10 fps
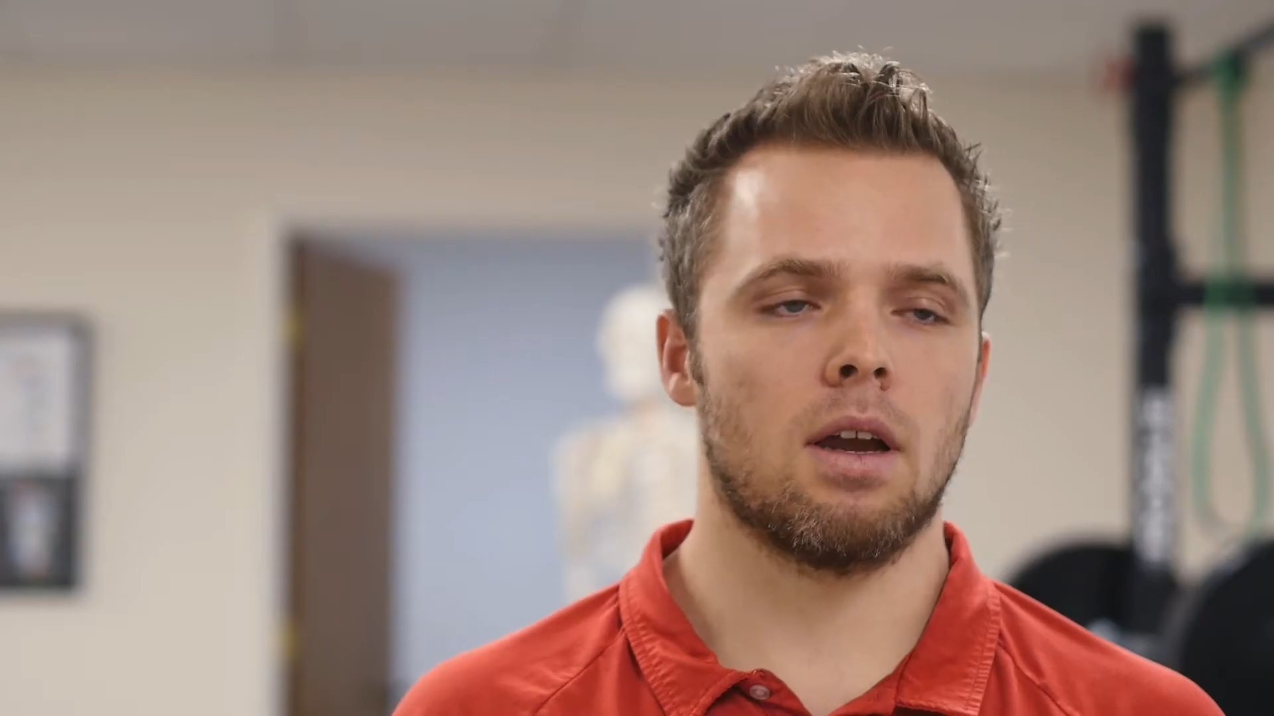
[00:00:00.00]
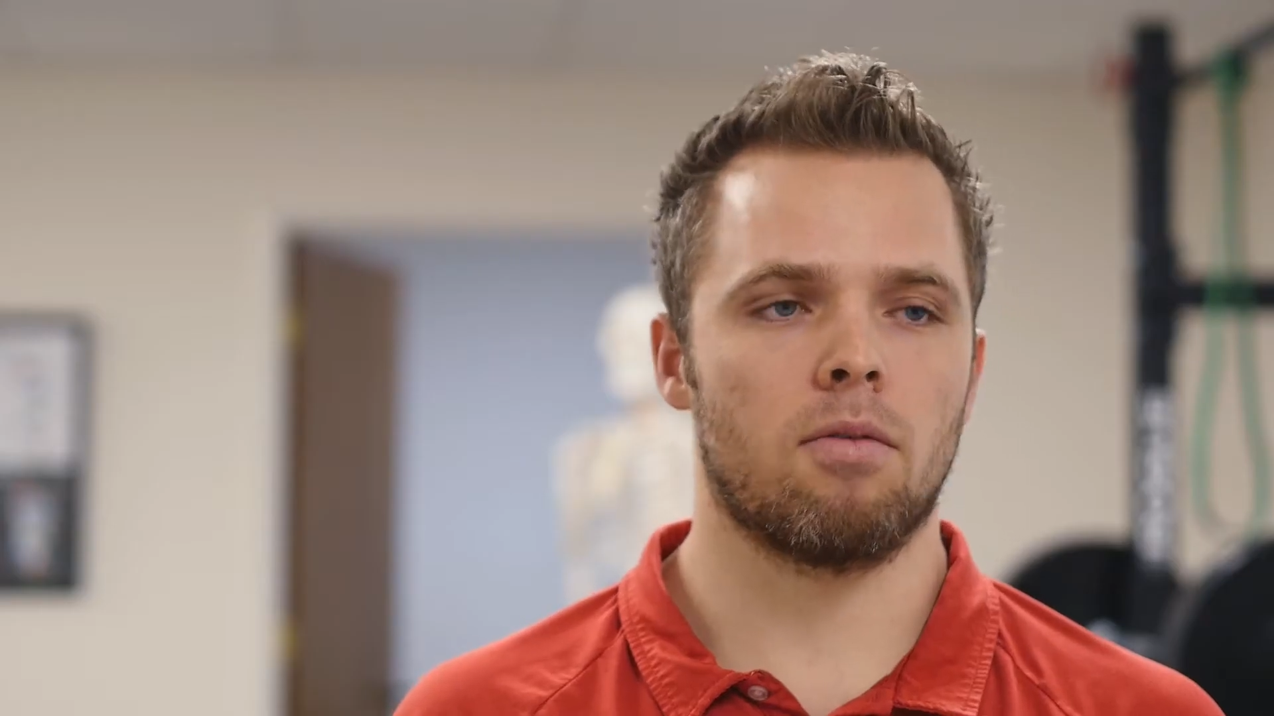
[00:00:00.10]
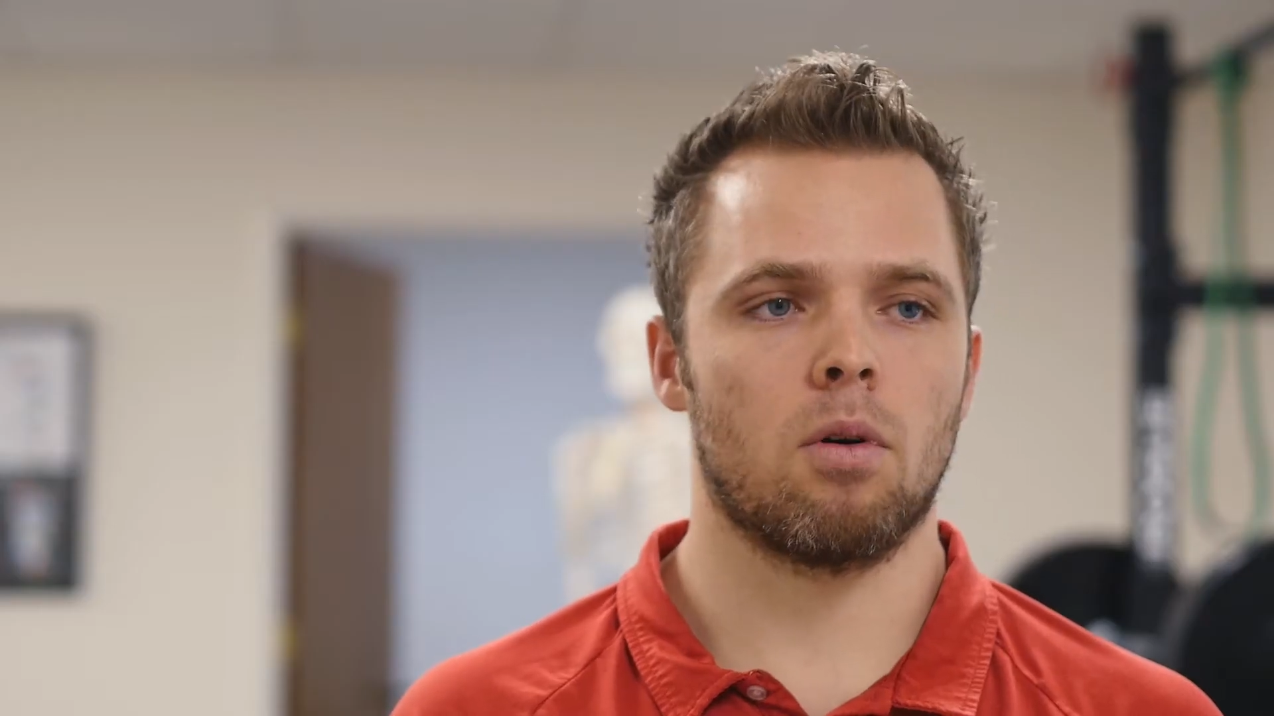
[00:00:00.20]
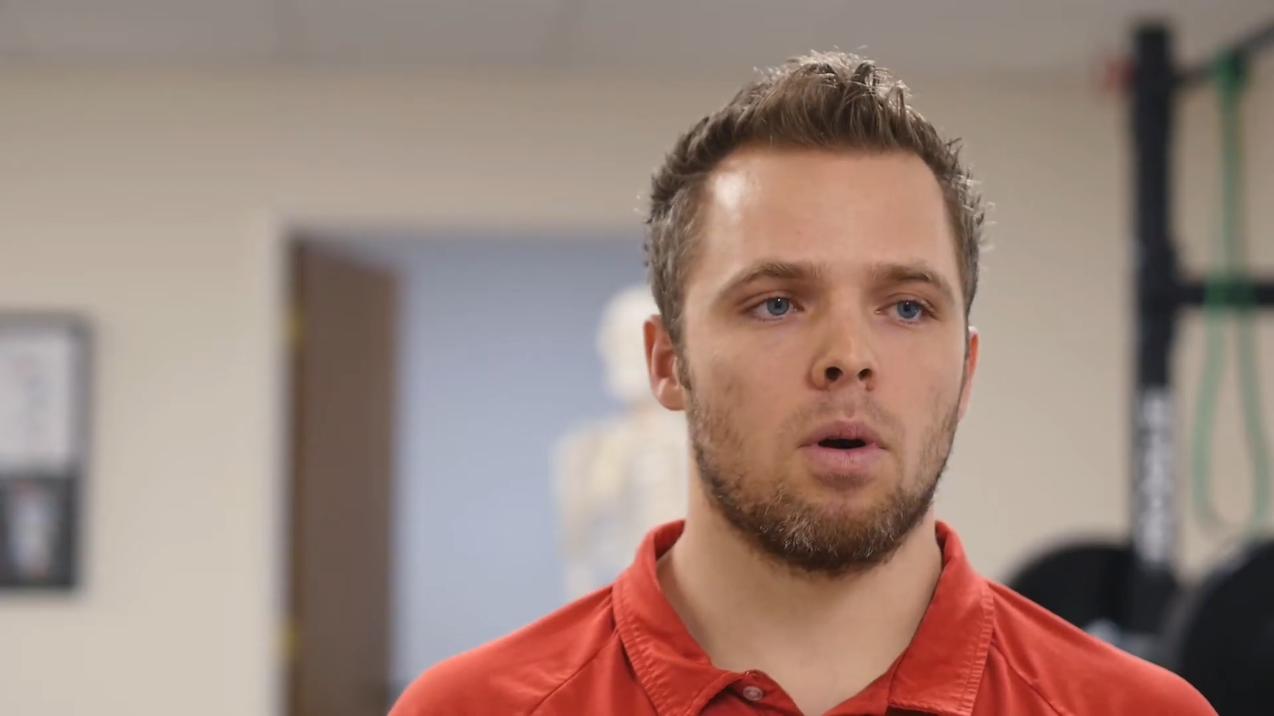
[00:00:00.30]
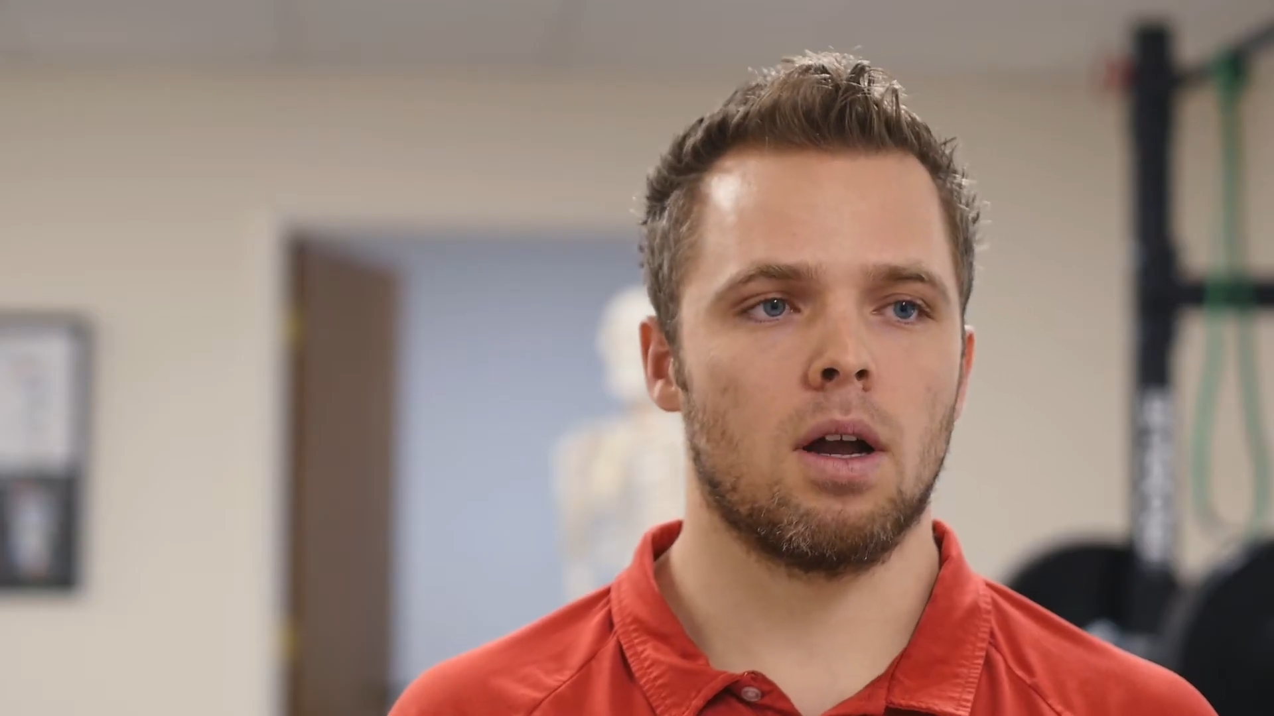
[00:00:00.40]

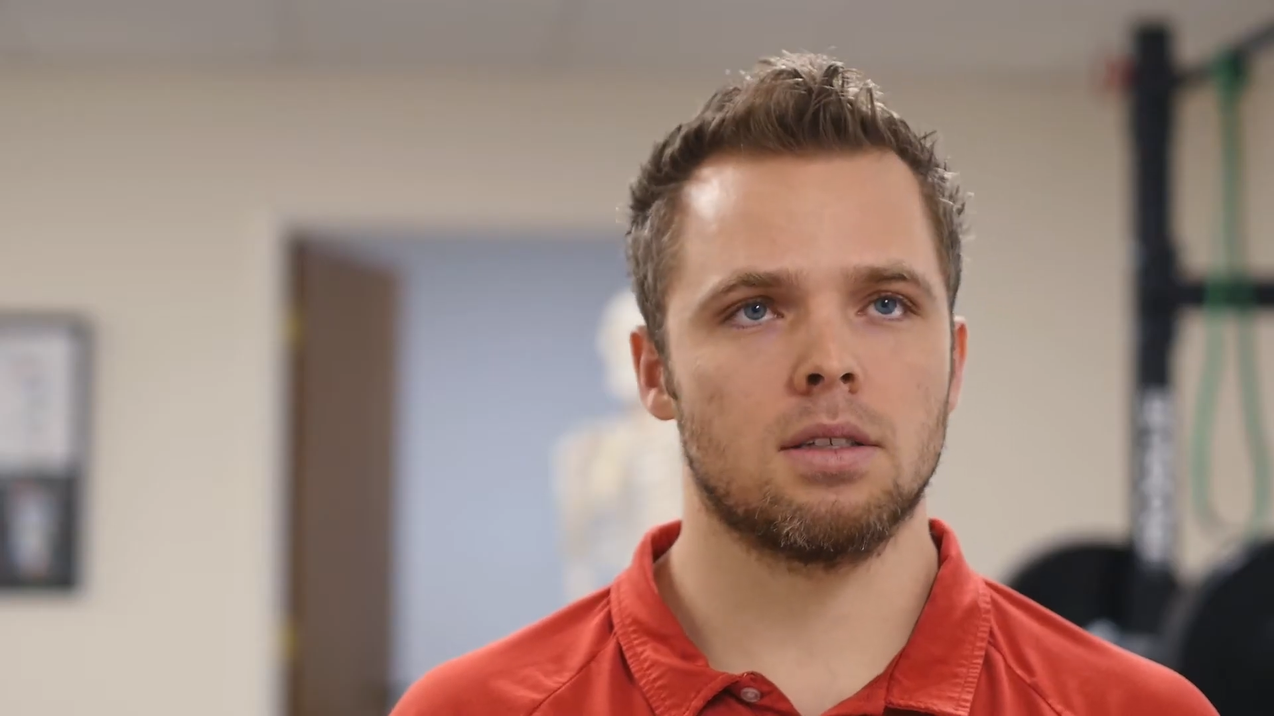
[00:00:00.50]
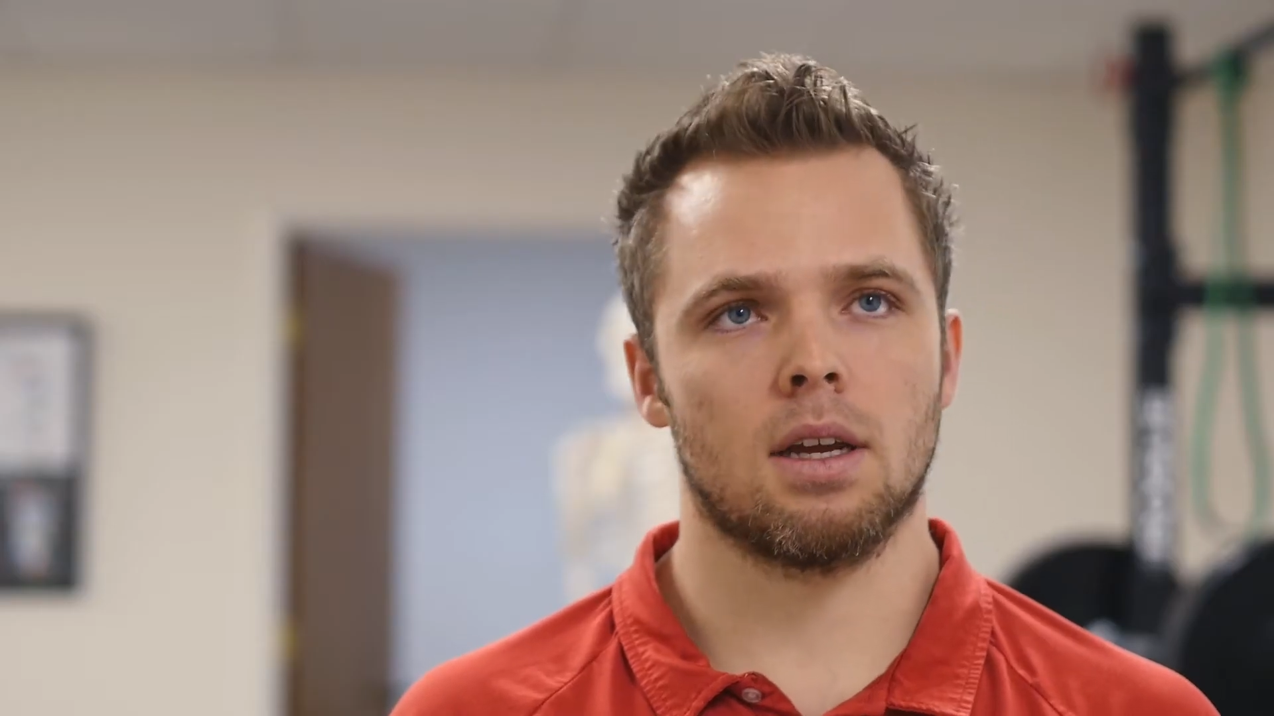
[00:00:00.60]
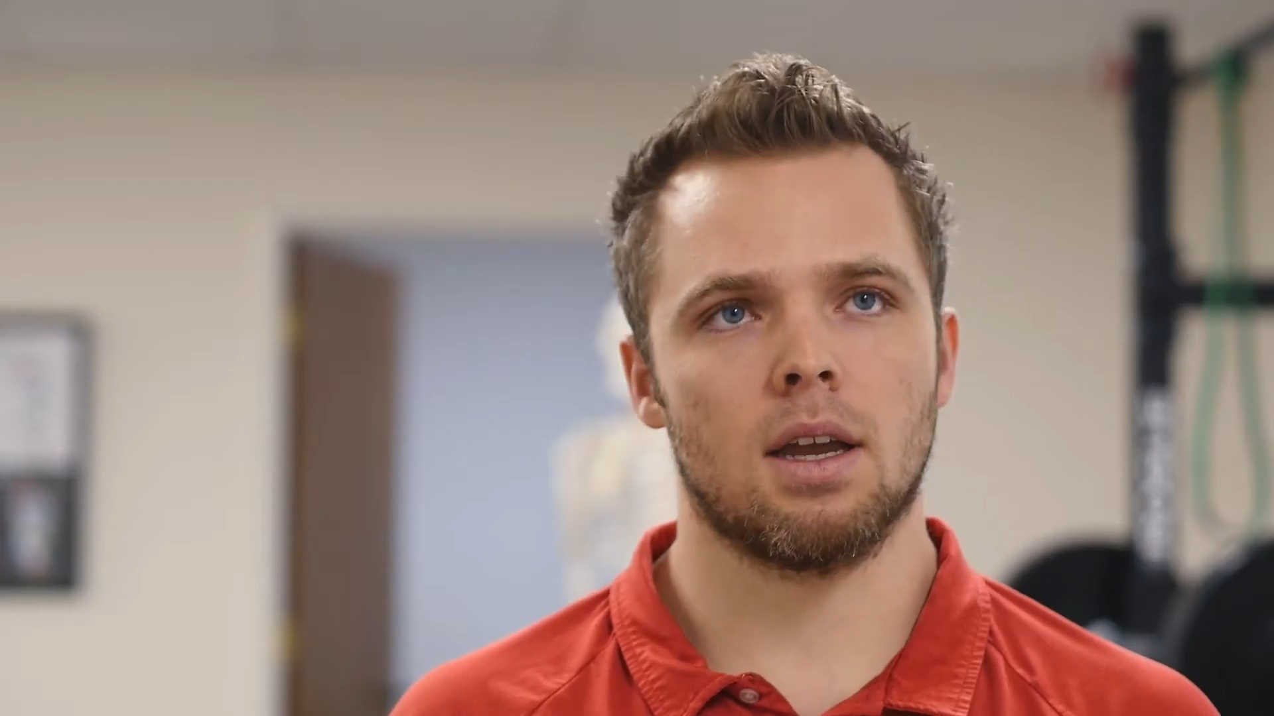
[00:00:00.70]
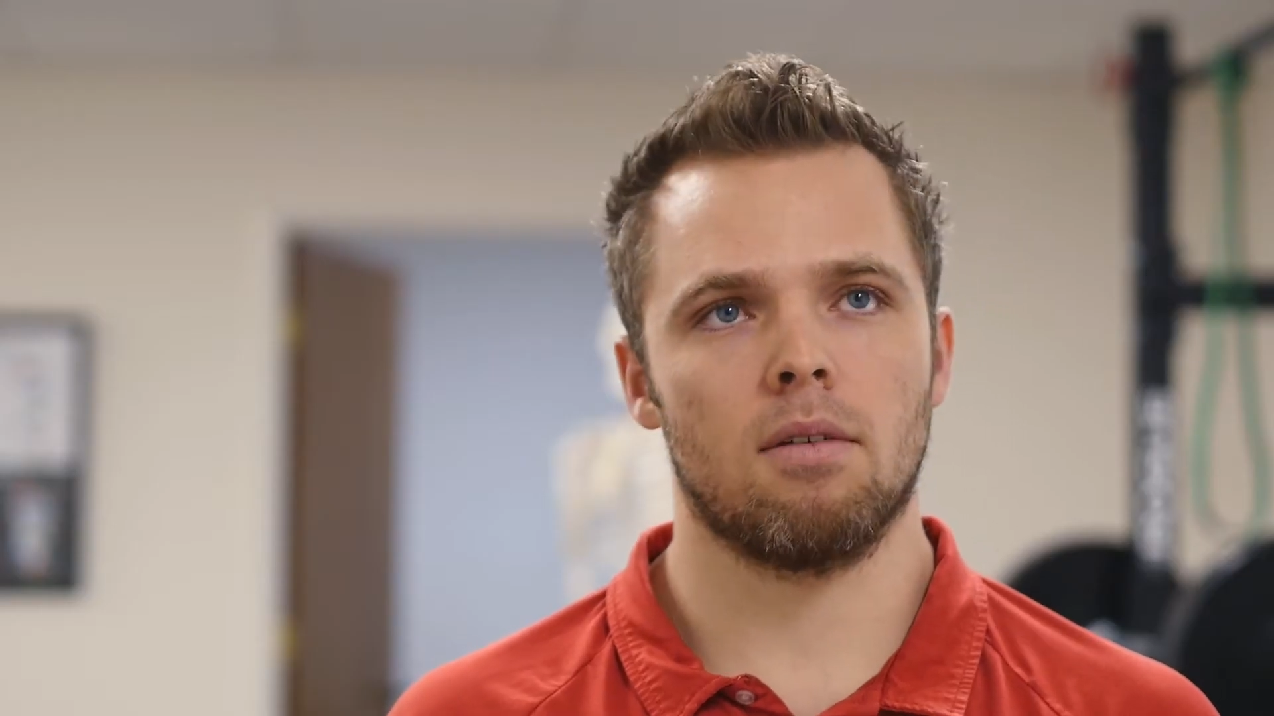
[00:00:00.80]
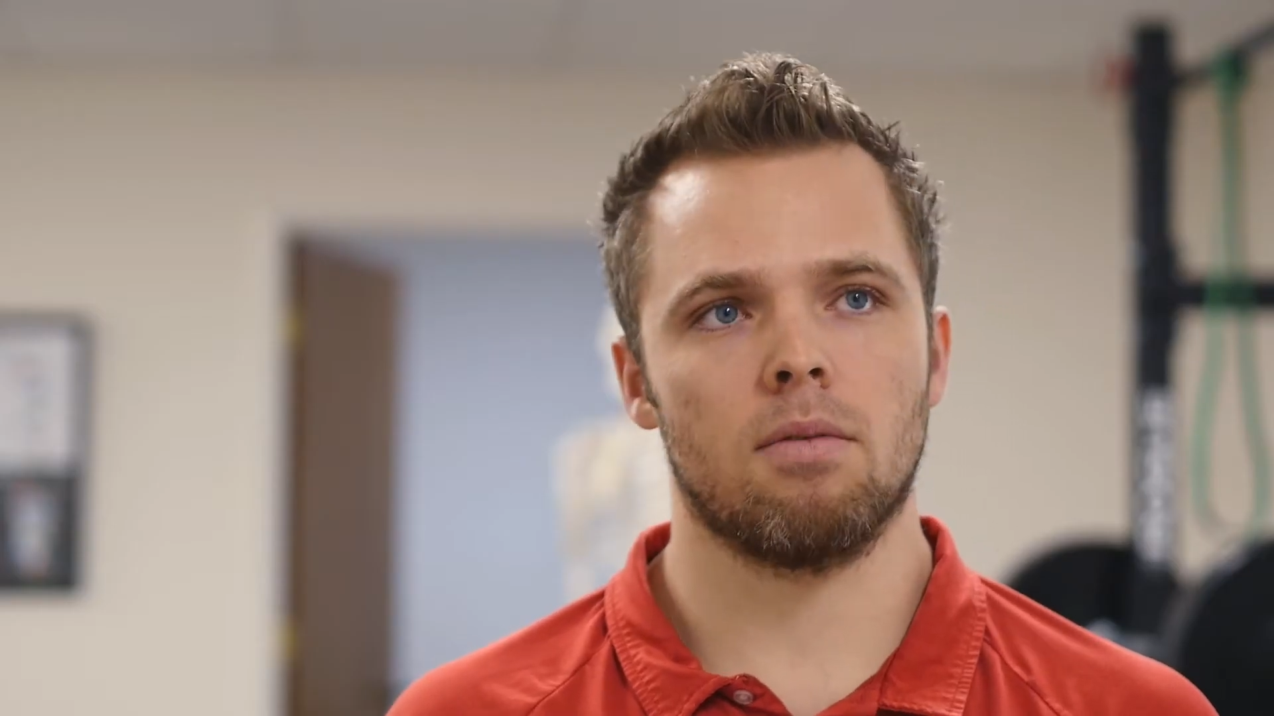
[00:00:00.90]
after a while is I kind